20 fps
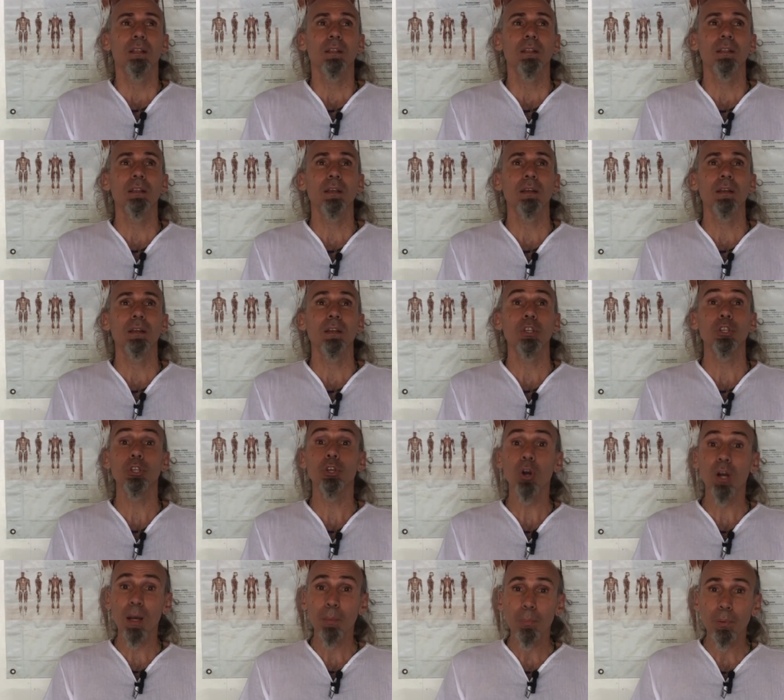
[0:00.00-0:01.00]
the
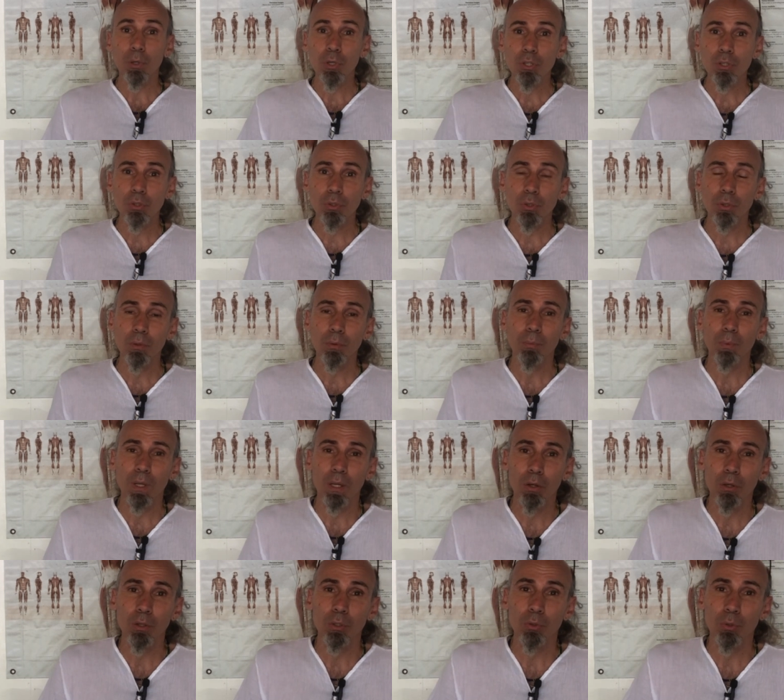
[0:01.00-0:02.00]
yoga posture we're
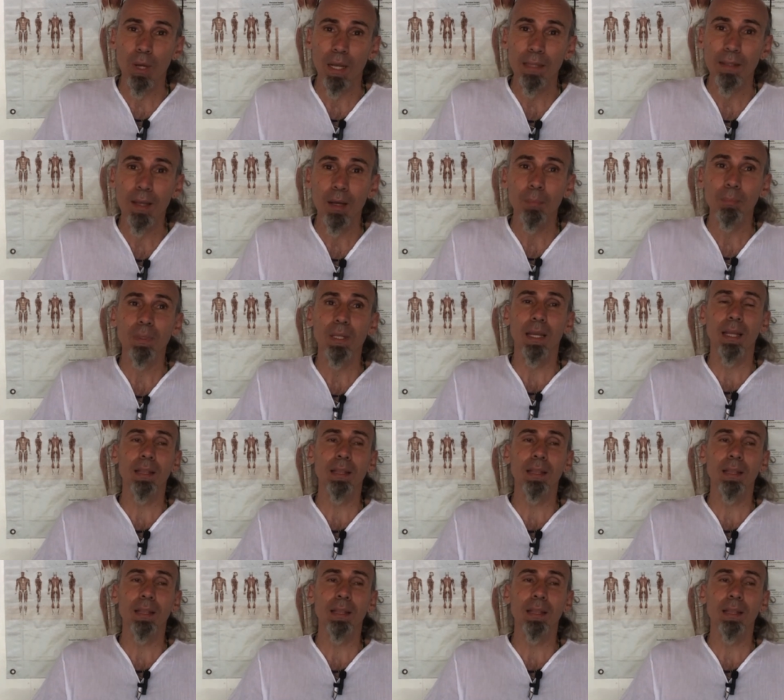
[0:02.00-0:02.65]
going to adapt.